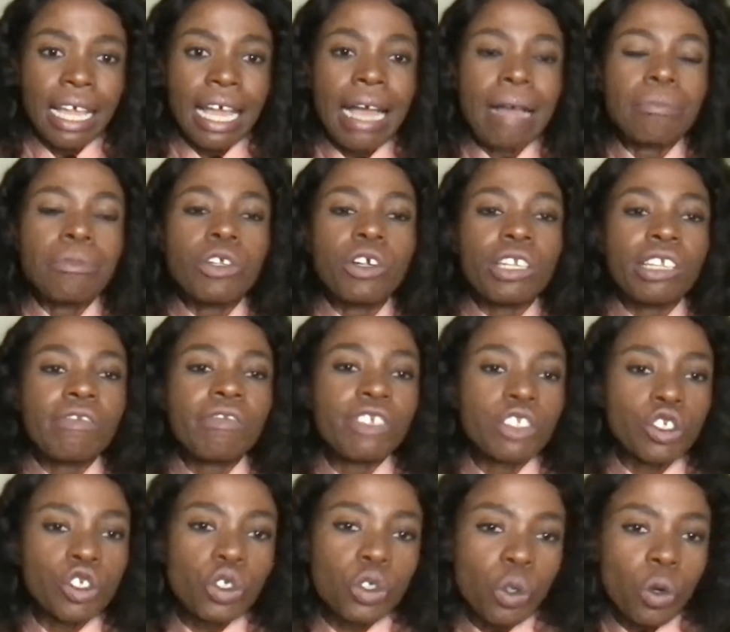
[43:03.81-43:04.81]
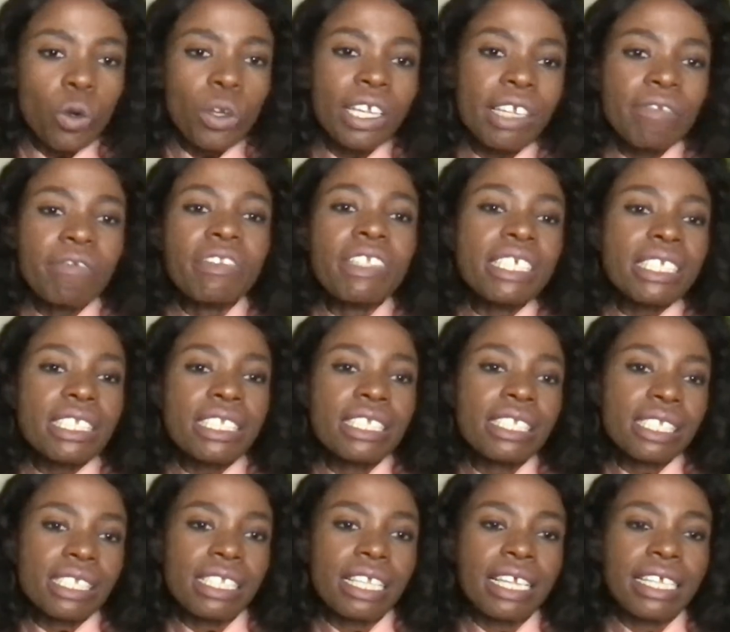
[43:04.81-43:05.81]
I'm not even sure if this
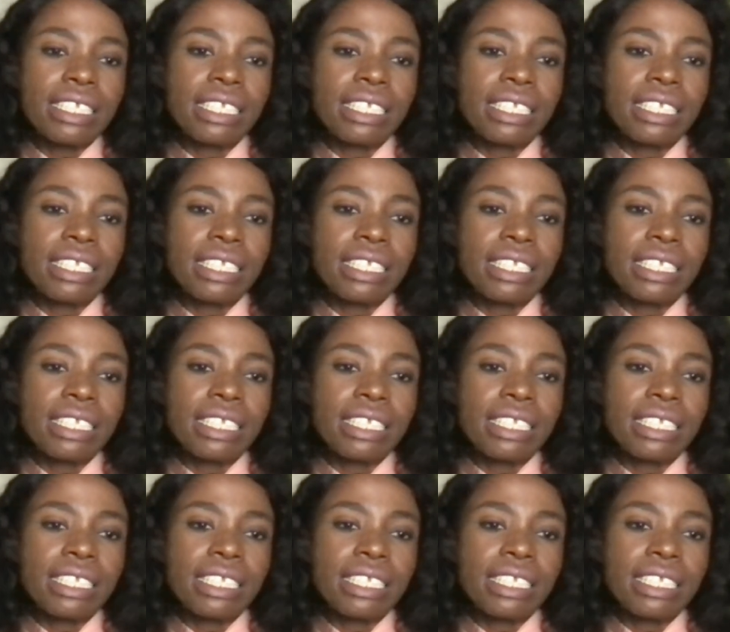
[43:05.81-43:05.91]
is